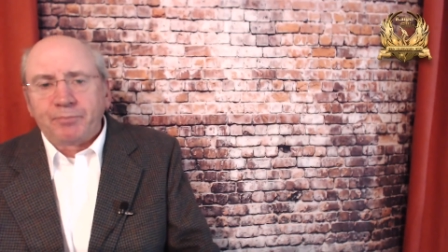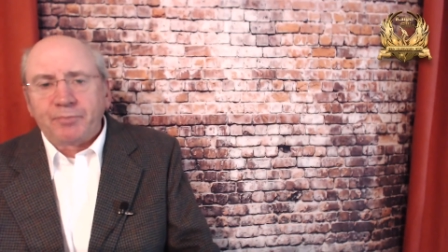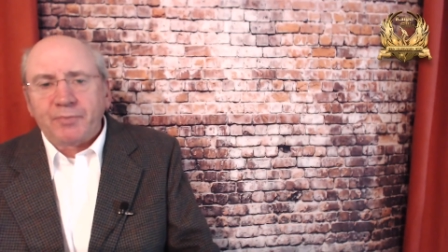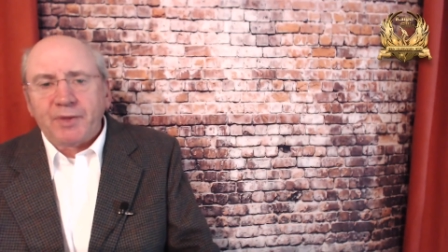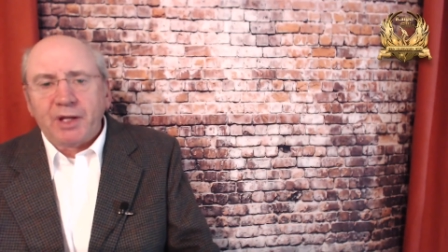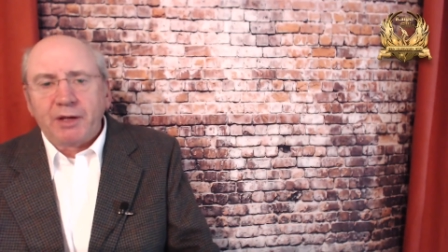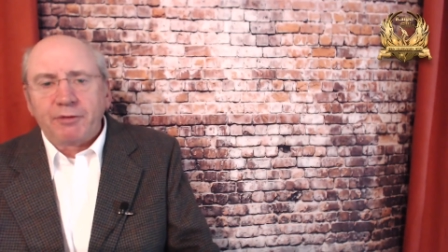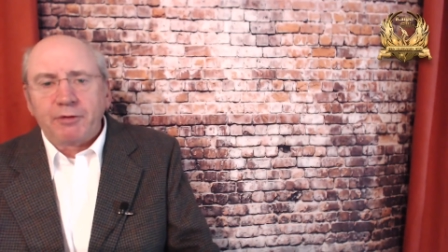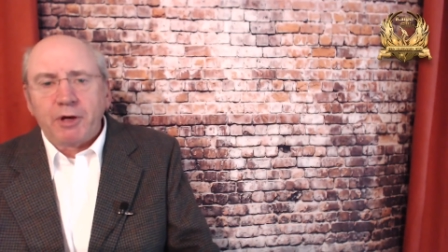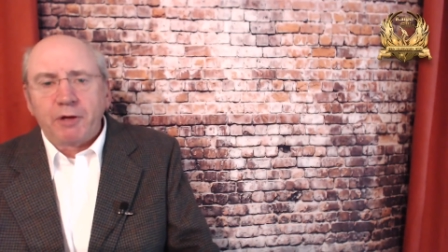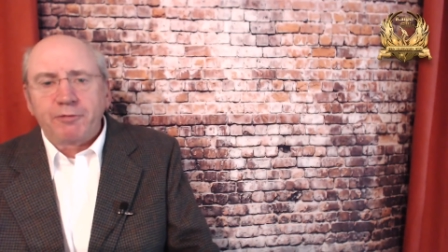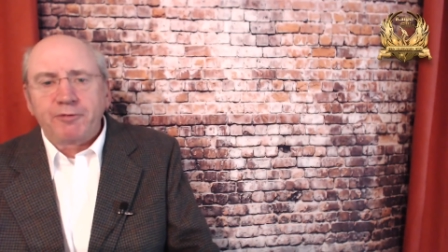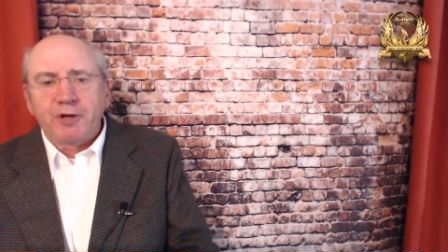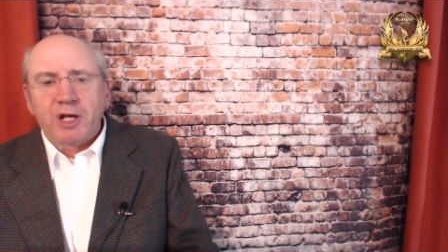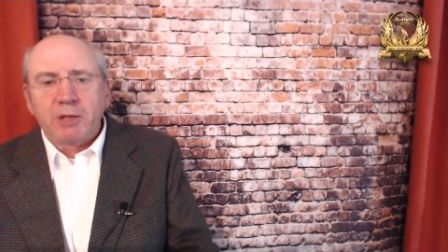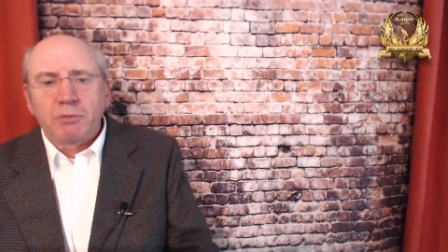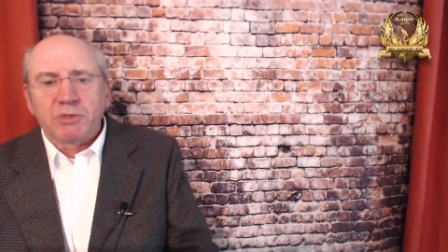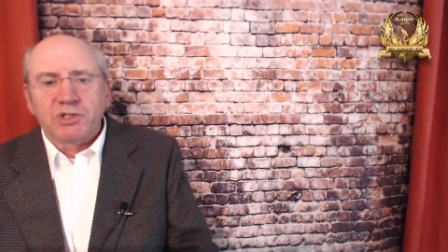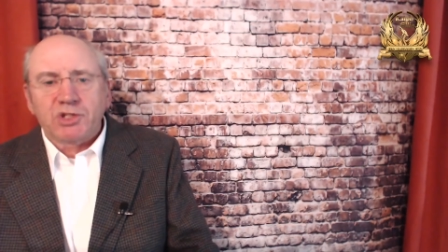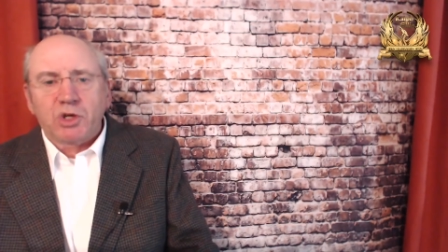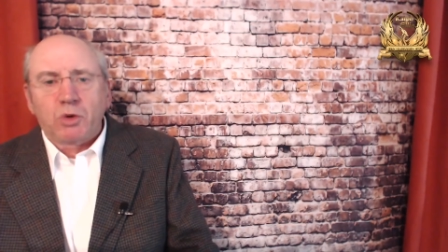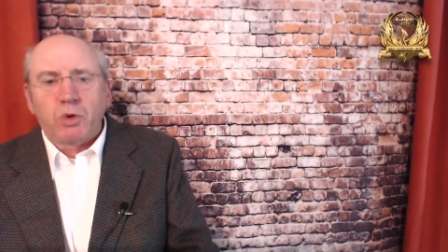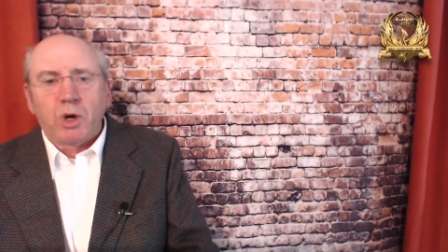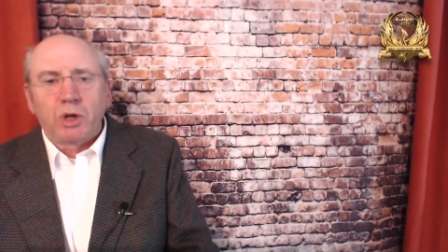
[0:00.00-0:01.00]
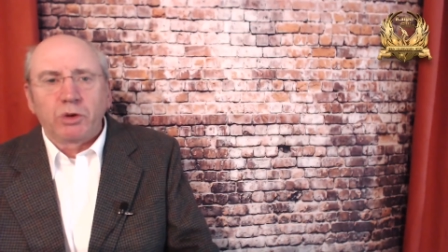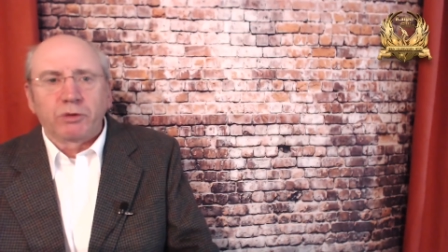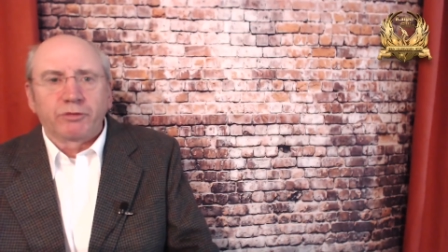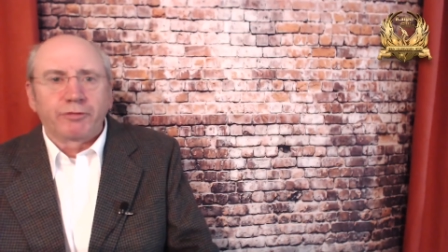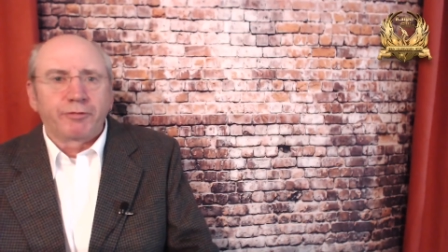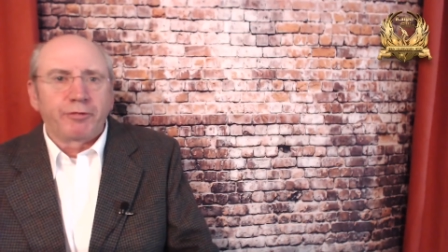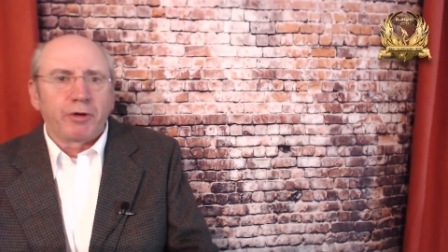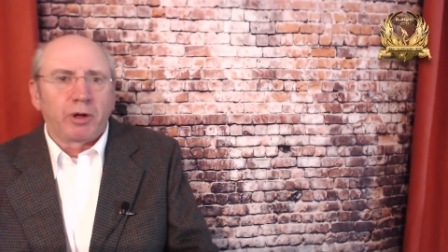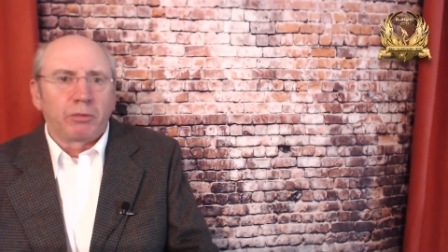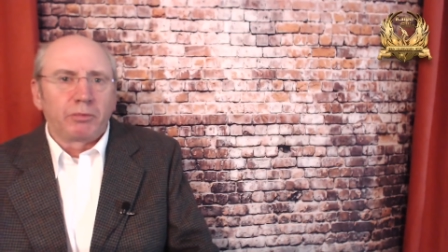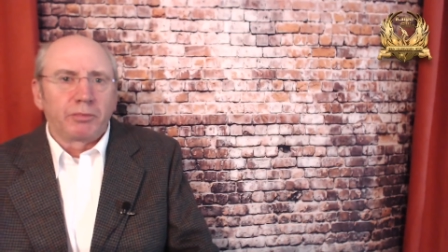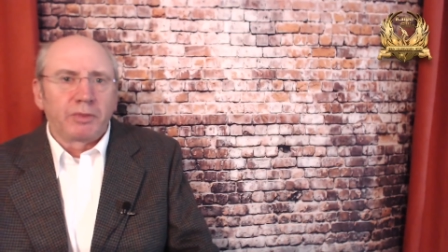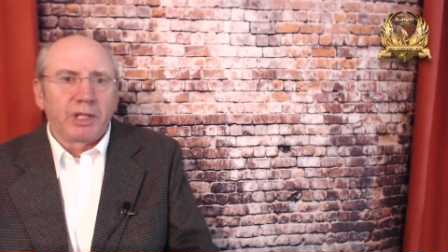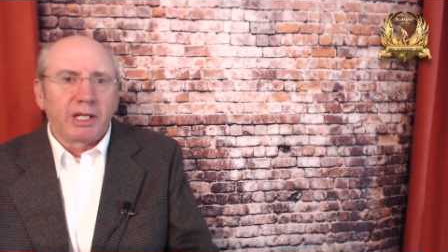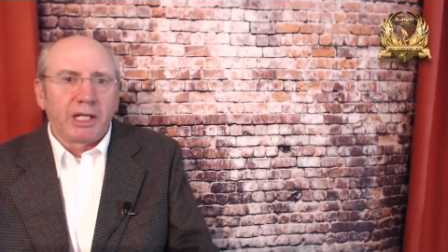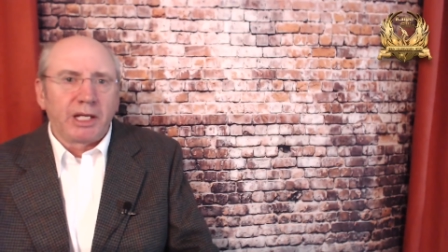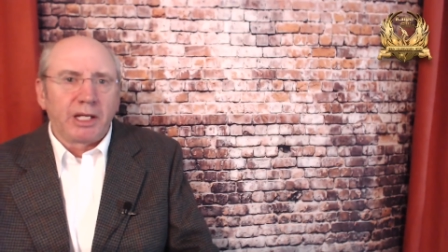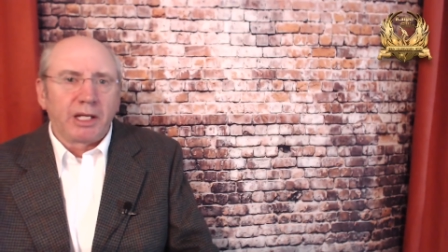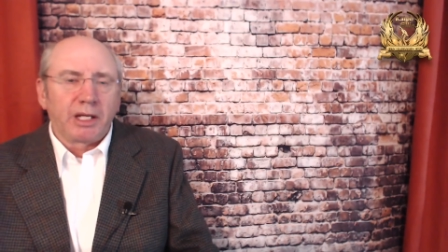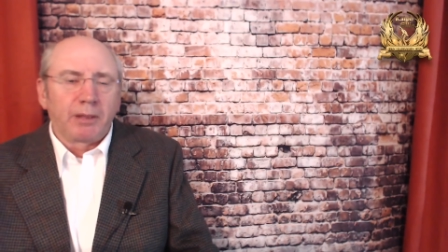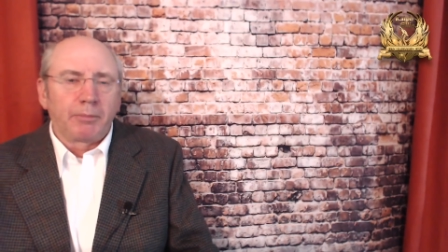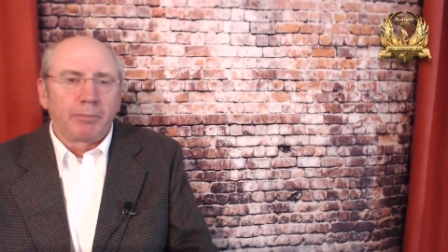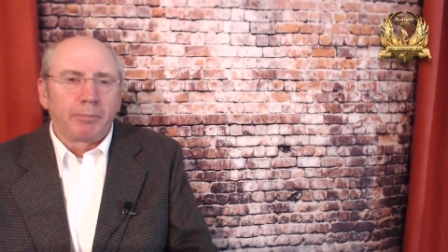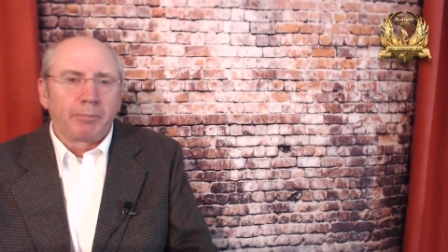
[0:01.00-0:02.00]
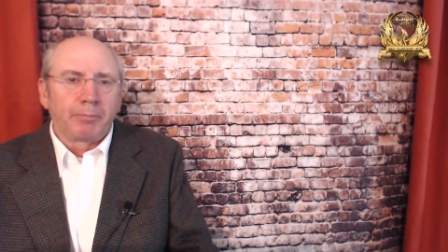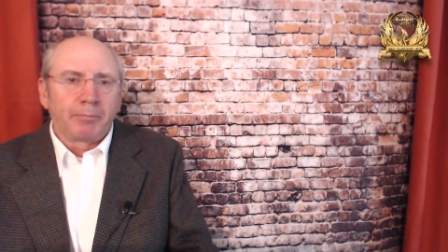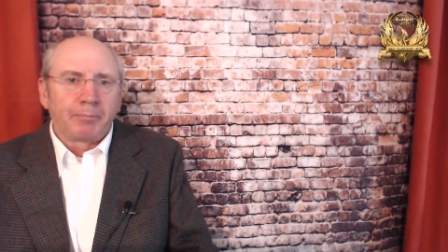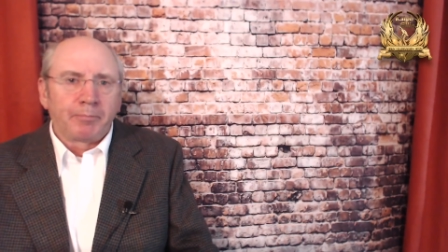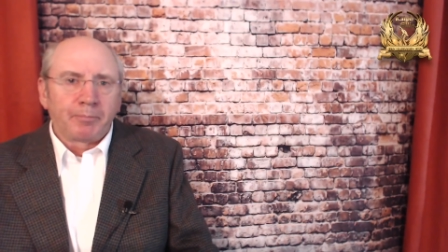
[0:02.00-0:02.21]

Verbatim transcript: a, a, famous quote from the um,